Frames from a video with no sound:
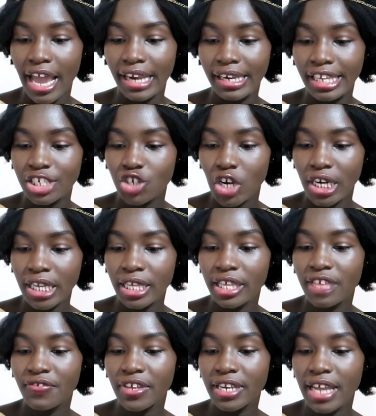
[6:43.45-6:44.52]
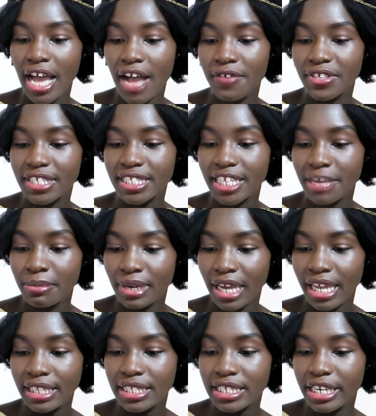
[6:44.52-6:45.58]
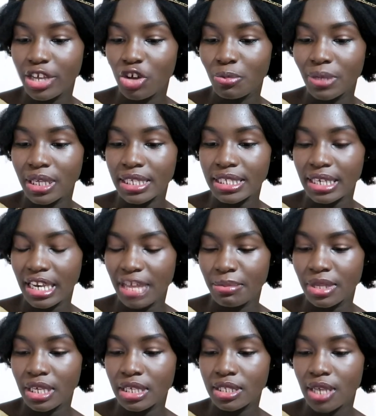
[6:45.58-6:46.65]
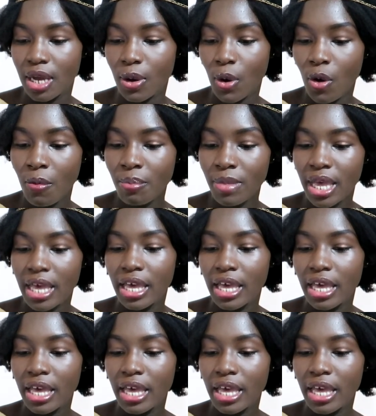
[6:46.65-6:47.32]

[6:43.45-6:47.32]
I literally even have the same lights Naomi is claiming is her home